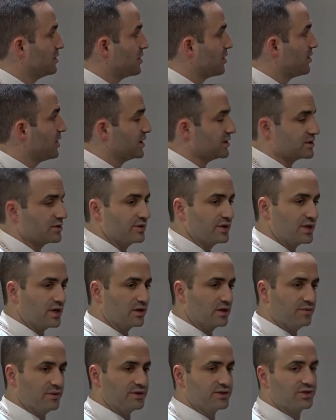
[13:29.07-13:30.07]
All right, so we
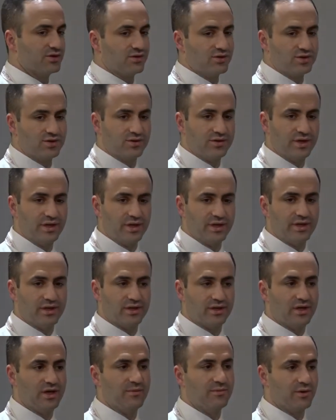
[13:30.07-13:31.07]
talked about surgery
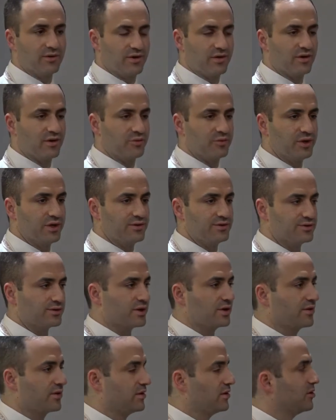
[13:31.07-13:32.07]
and chemotherapy or
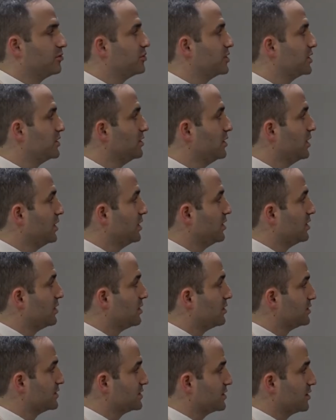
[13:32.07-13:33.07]
drug therapy.
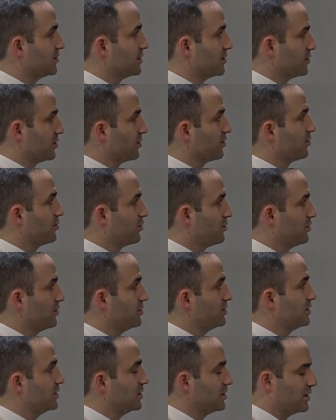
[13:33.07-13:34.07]
Now uh, let's talk about the
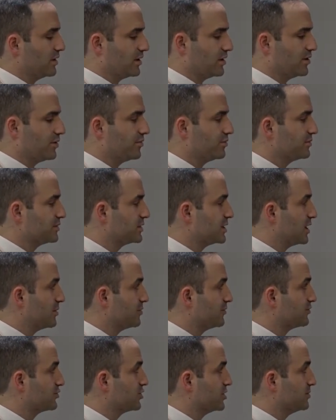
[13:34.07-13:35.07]
third um,
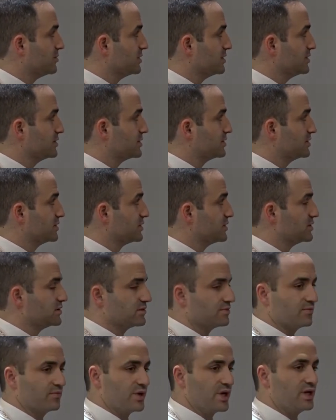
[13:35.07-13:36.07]
type of treatment. So this
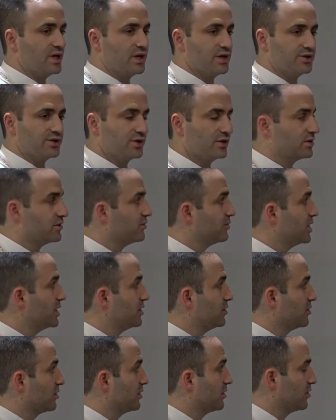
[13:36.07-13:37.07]
is radiation or
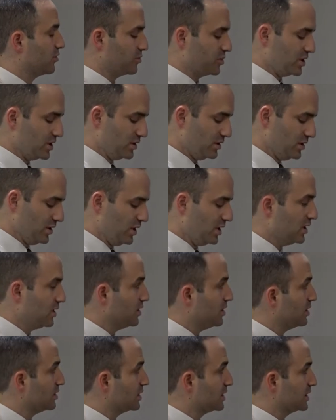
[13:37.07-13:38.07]
radiotherapy.
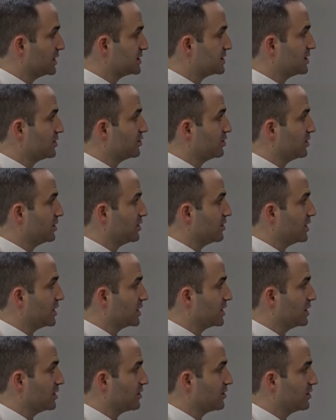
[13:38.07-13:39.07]
And like I said earlier,
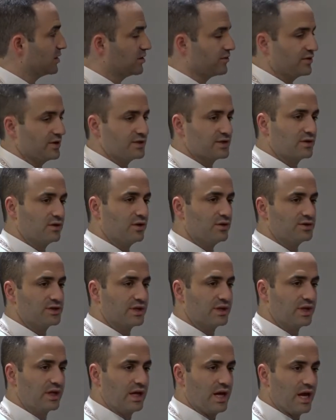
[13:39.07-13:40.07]
I kind of think of it as
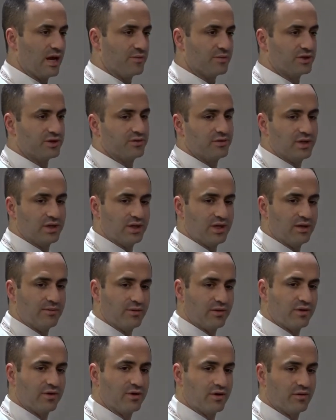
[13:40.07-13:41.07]
closing the gap between
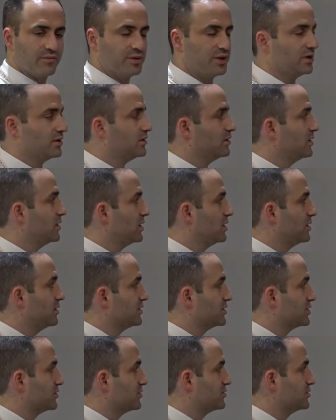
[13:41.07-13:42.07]
chemotherapy and,
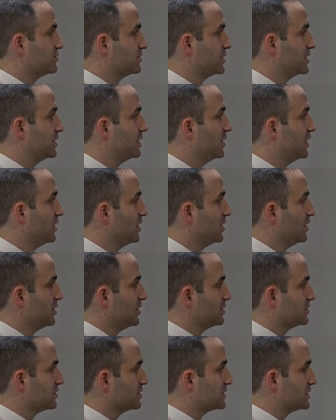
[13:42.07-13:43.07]
and surgery.
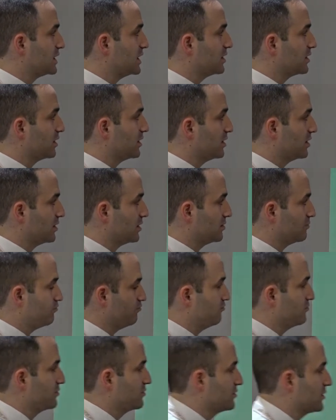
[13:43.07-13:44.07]
So let's take a